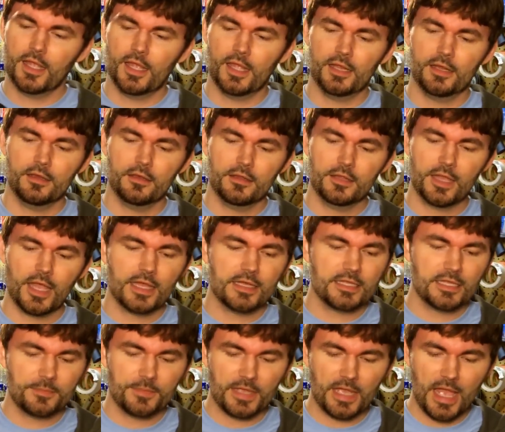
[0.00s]
and the
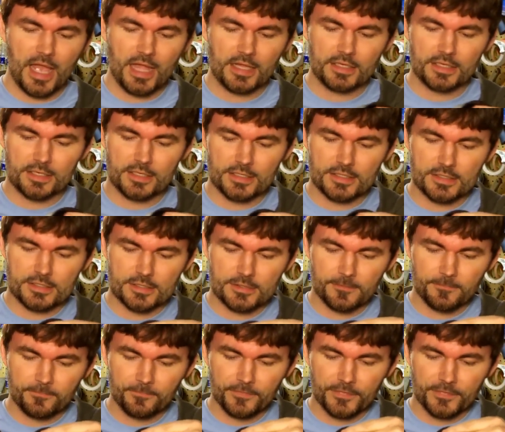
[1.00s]
idea behind it is,